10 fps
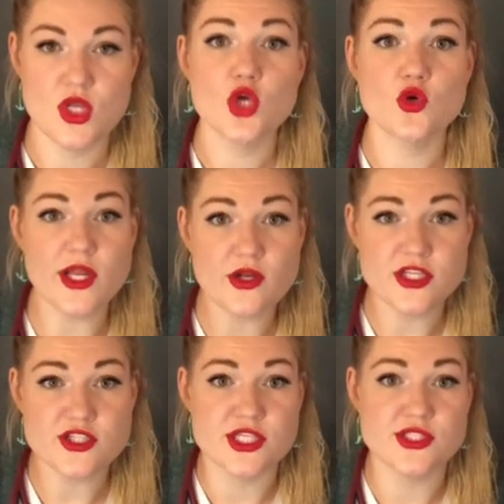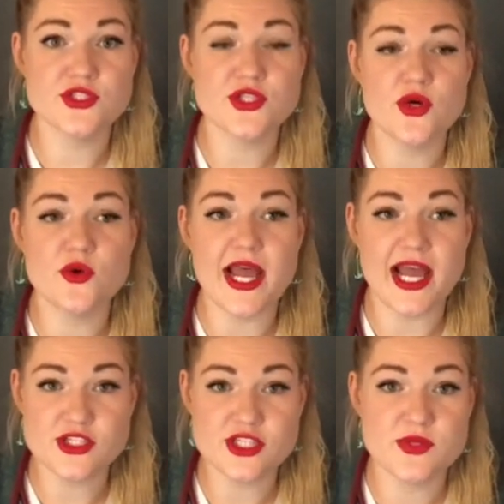Great question. So
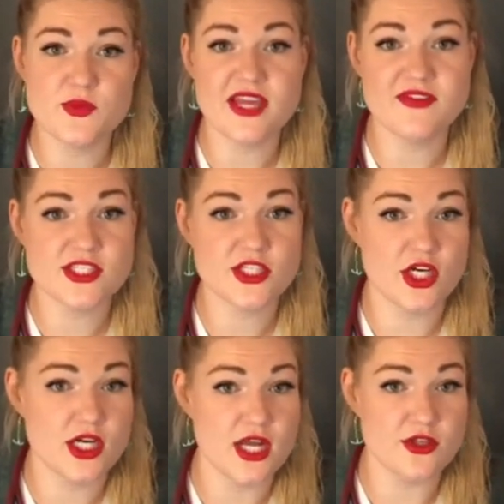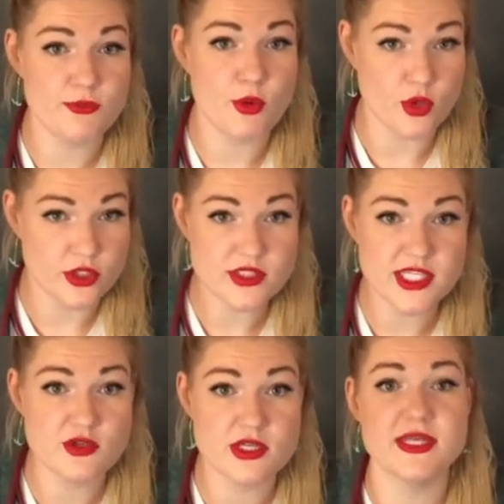actually we have a secure health portal that you
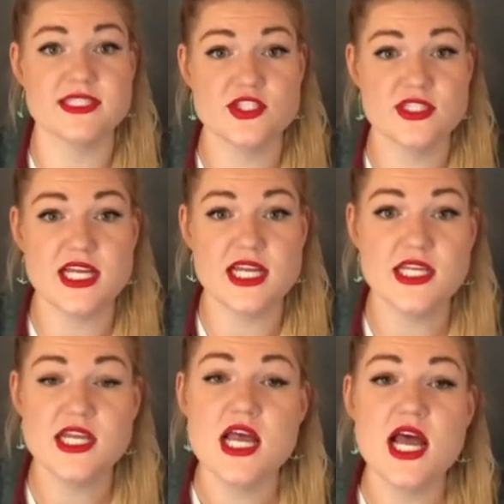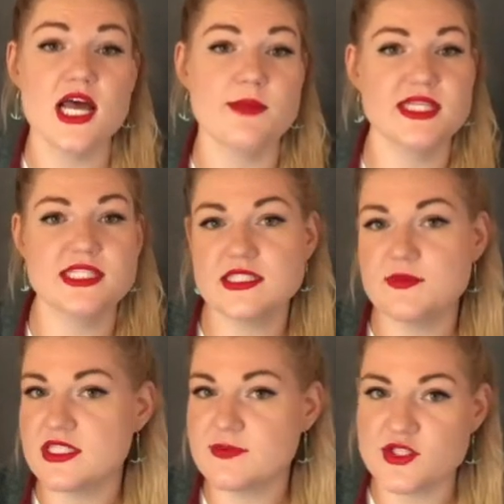can message us on. It needs to be a
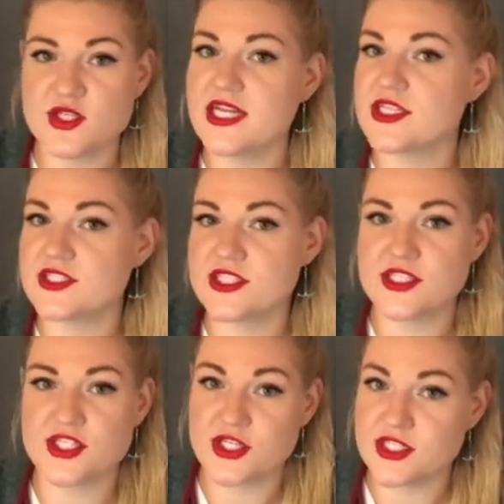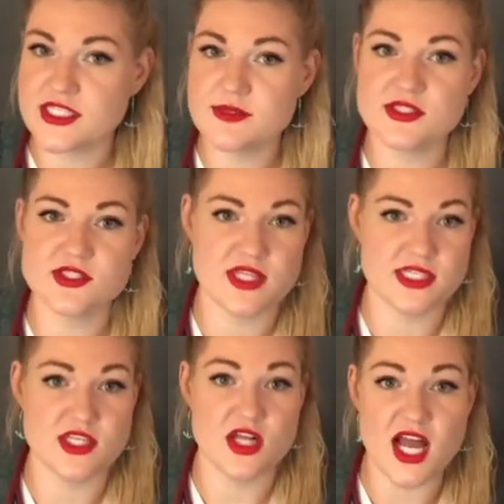special kind of security so that it's
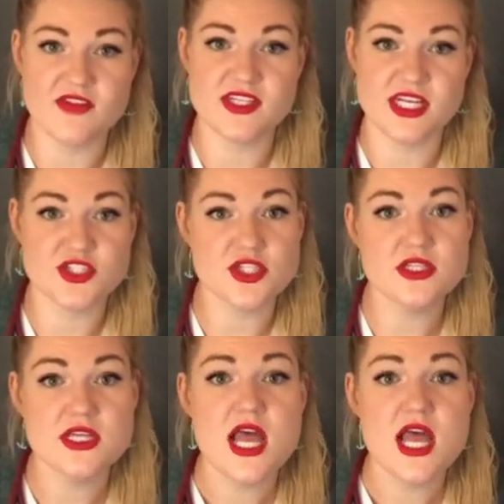all confidential.